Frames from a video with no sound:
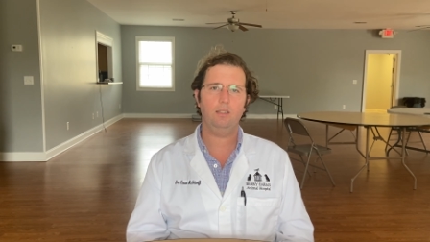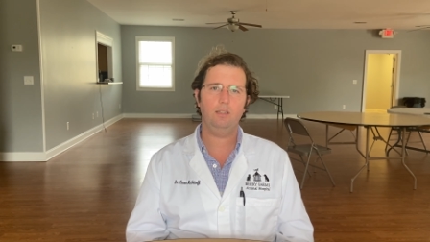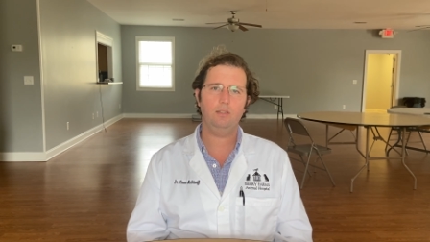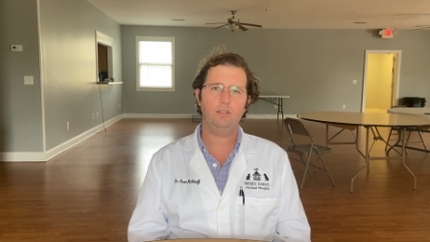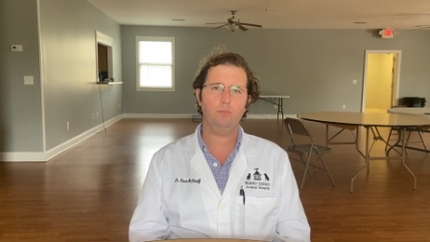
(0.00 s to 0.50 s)

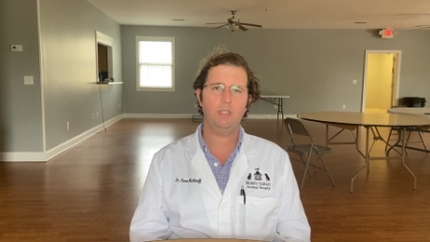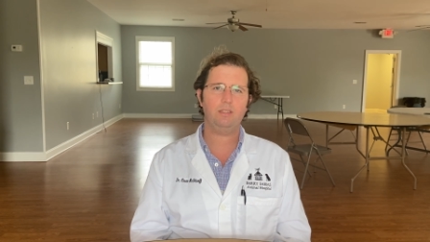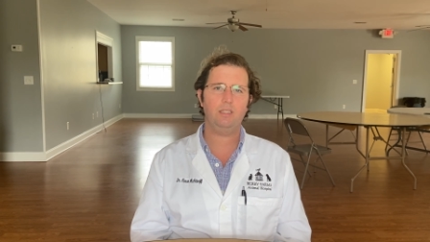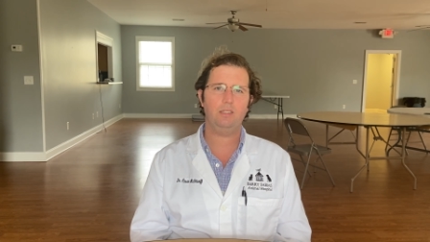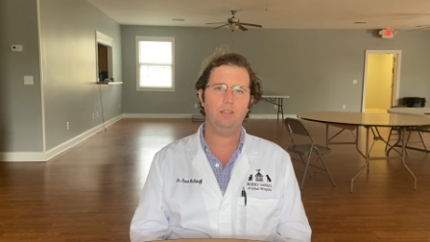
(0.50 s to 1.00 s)
is the
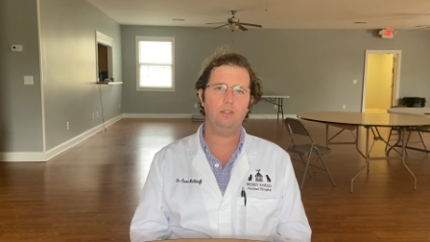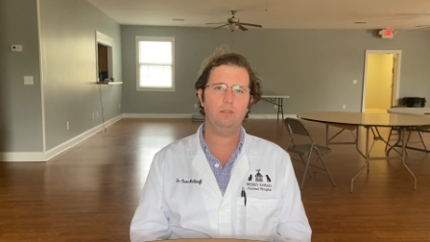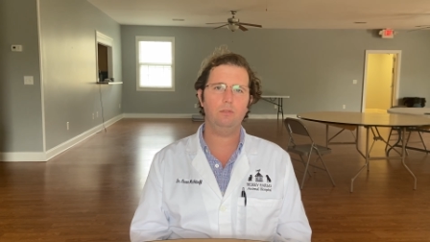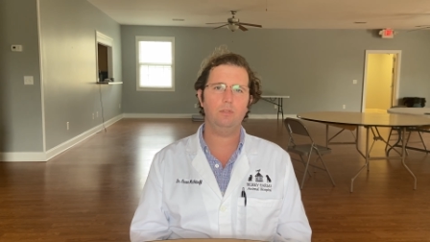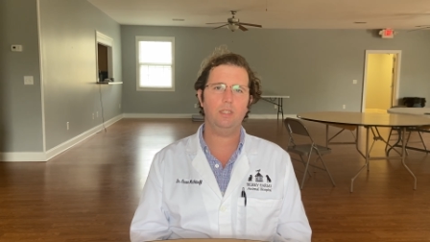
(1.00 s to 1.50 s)
best thing to
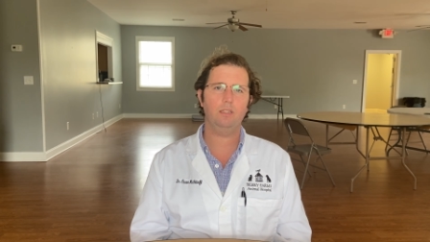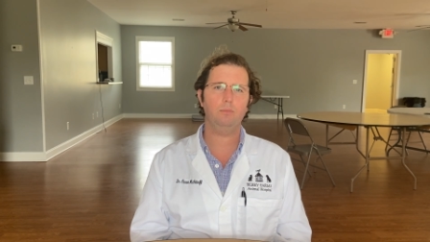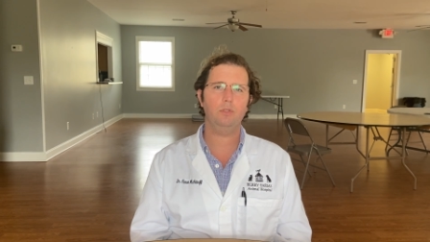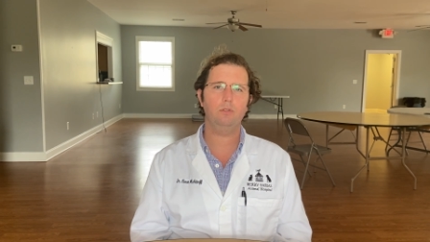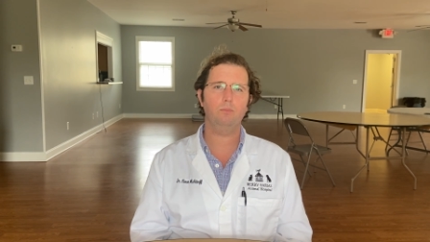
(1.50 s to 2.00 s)
do to help you